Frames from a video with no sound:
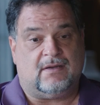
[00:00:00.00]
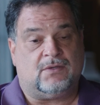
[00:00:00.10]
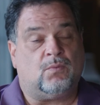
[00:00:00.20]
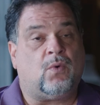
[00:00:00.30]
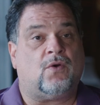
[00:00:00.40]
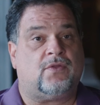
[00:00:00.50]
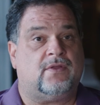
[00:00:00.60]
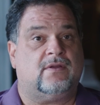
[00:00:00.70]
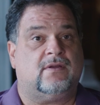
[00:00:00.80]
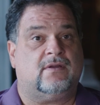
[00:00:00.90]
It's worth
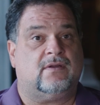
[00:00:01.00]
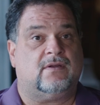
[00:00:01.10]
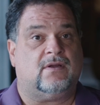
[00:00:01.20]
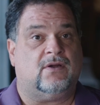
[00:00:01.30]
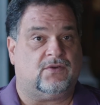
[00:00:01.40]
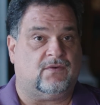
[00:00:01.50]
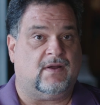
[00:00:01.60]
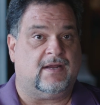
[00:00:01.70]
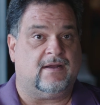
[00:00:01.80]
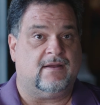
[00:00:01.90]
a
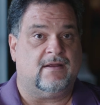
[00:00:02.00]
try.